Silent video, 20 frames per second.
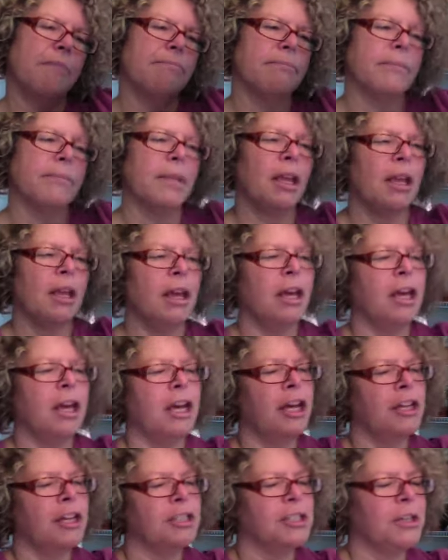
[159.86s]
So
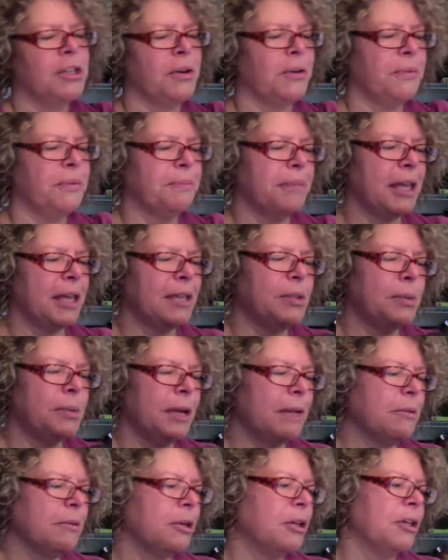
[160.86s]
that's what I'm currently
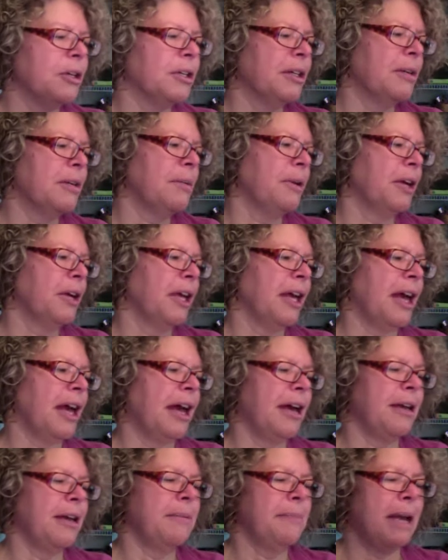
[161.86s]
working on. My
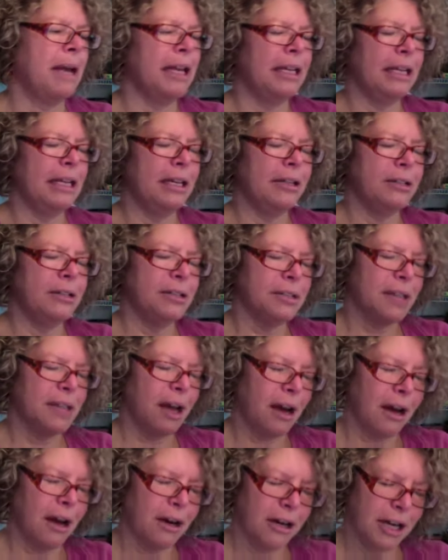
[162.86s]
needles are a
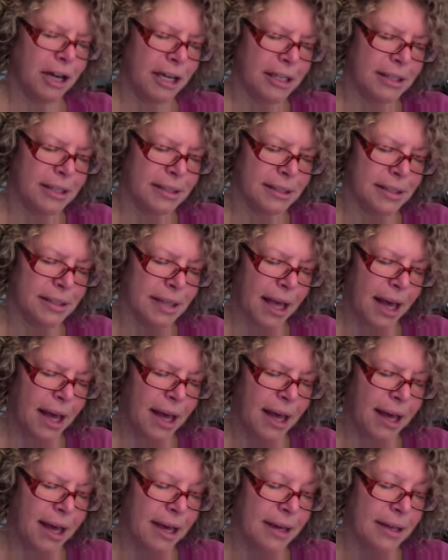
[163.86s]

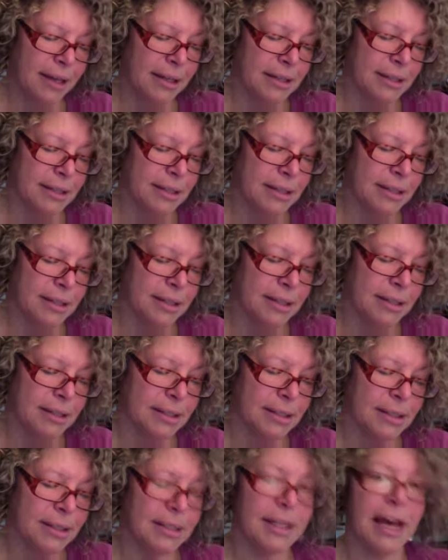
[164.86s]
size
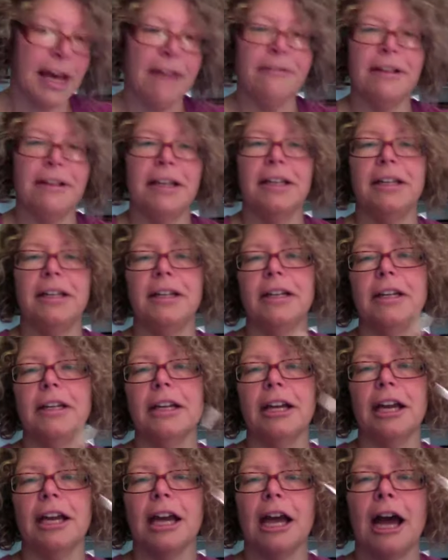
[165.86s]
7
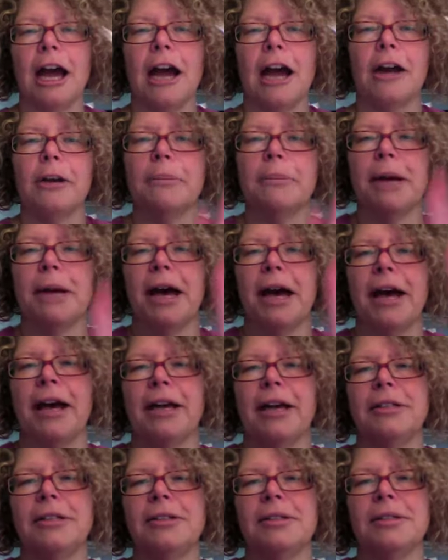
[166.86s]
carbons.
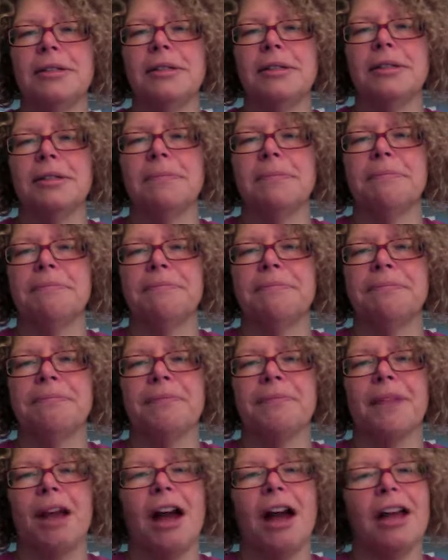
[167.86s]
I love
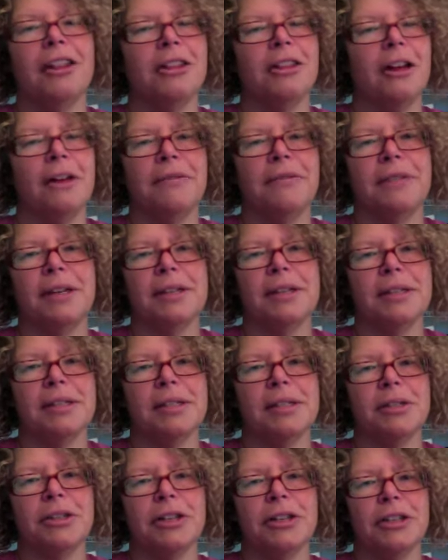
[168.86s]
these. These are
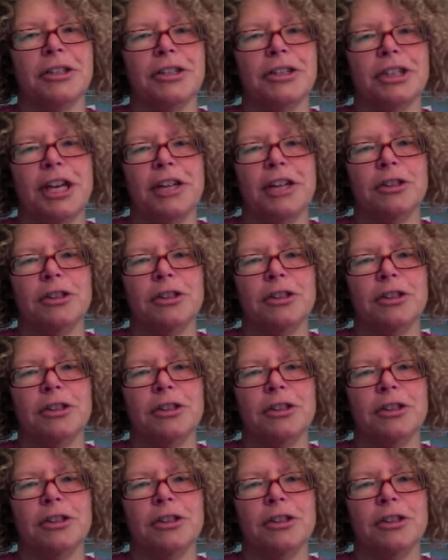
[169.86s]
interchangeables.